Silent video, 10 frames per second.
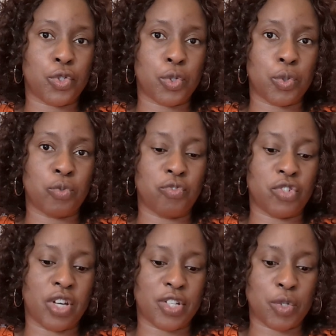to
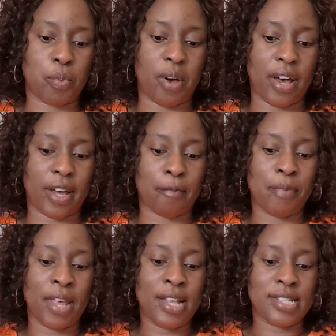return to work.
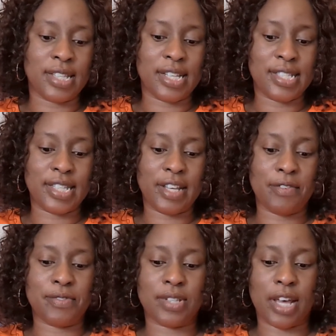So this
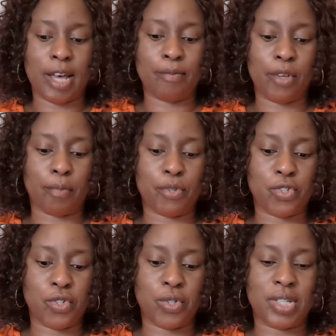gives the
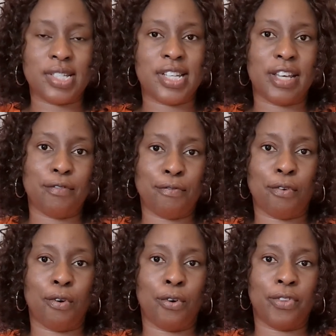opportunity
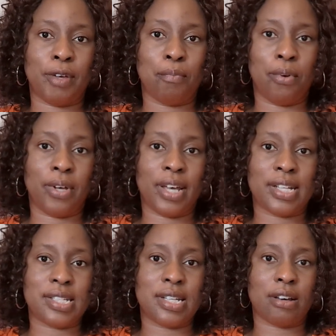for the
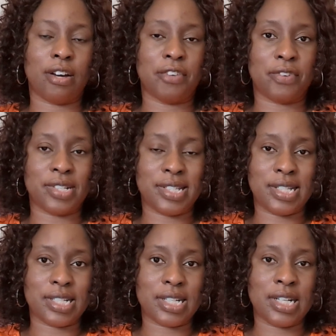employer to kind of
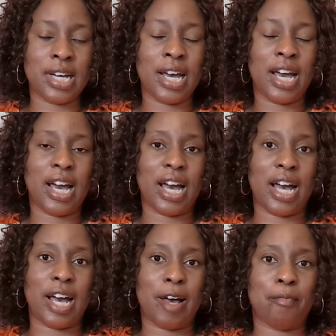consider
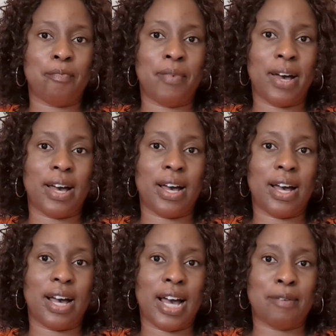and
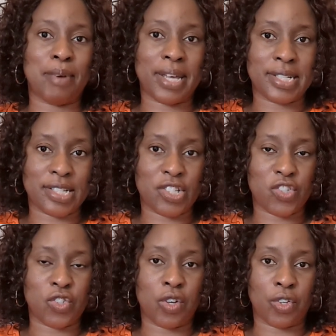make a
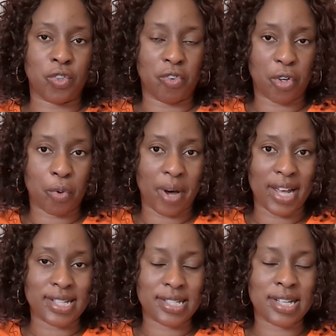decision on your
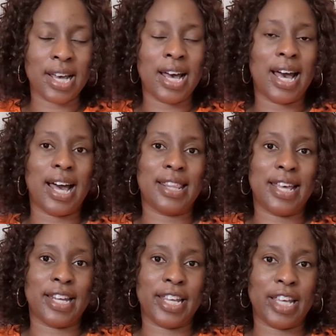request. And
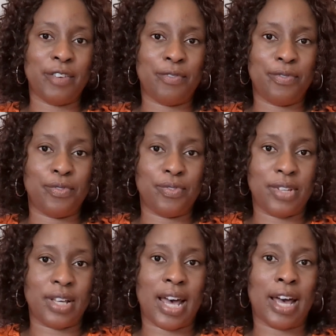then if
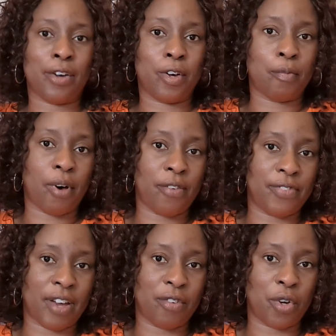the outcome of
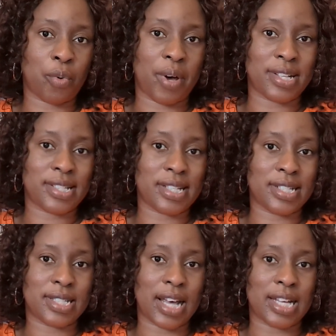that request
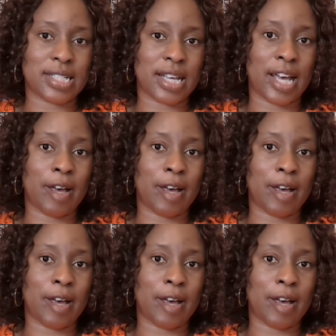is that